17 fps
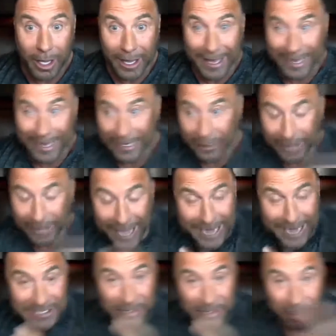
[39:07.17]
He lines
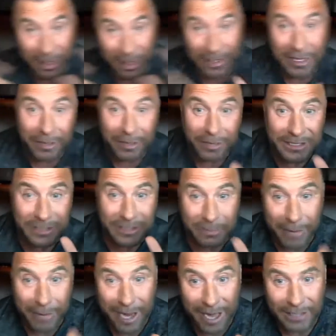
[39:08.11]
the putt up. I said,
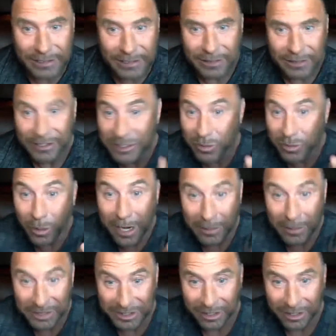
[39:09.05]
Max, this is where I was
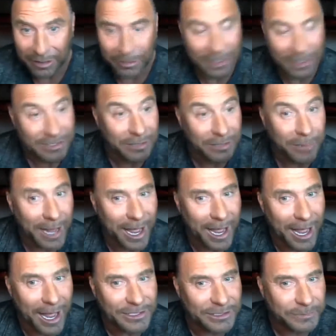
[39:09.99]
dumb. I said,
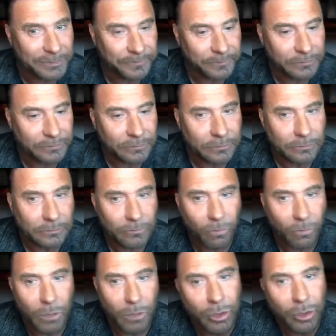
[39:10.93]
Max,
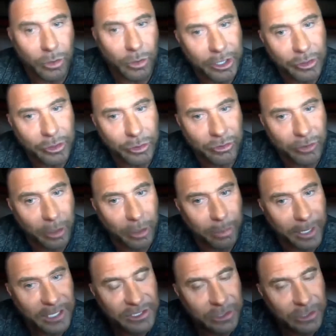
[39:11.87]
don't hit it too far
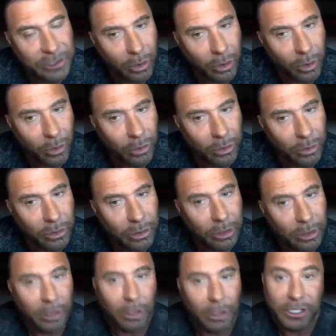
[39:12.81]
past the hole.
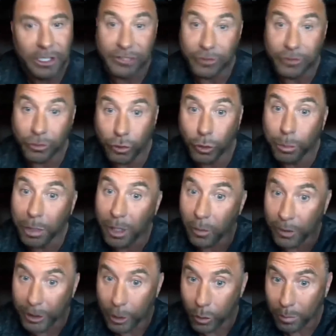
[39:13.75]
Because if you 2-putt, we
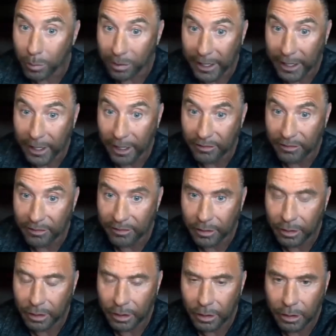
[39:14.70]
go to a playoff.
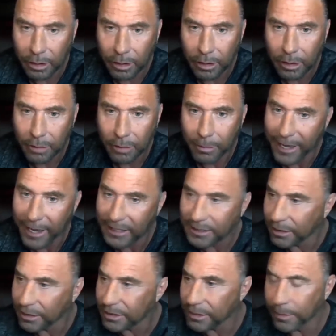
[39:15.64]
Max
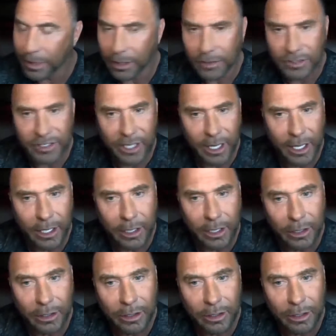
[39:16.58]
looks at me and goes, Dad,
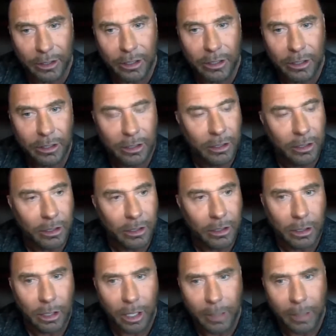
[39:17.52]

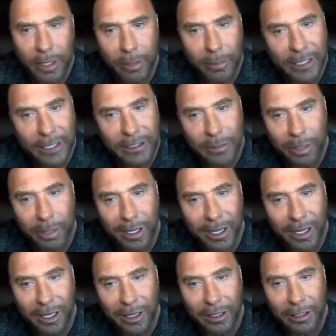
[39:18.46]
I'm going to make the putt.
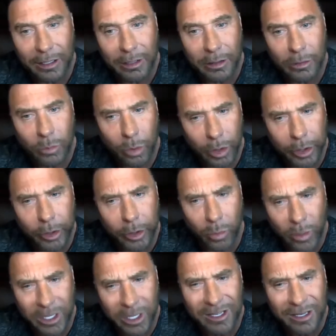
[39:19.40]
We're going to
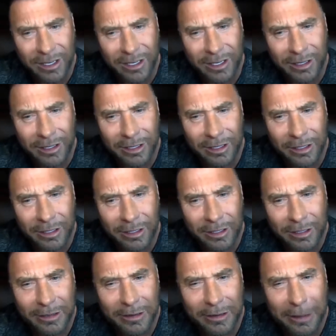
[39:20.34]
win.
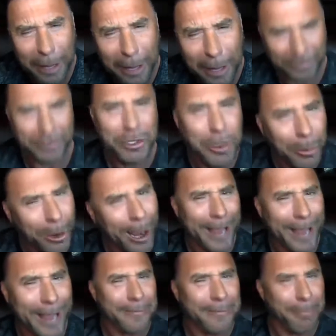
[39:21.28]
I said, you're right.
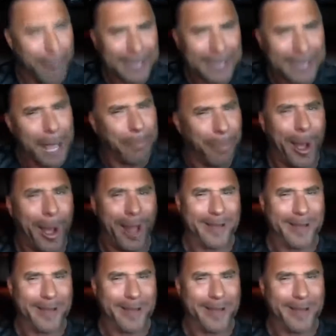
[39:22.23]
Make that putt.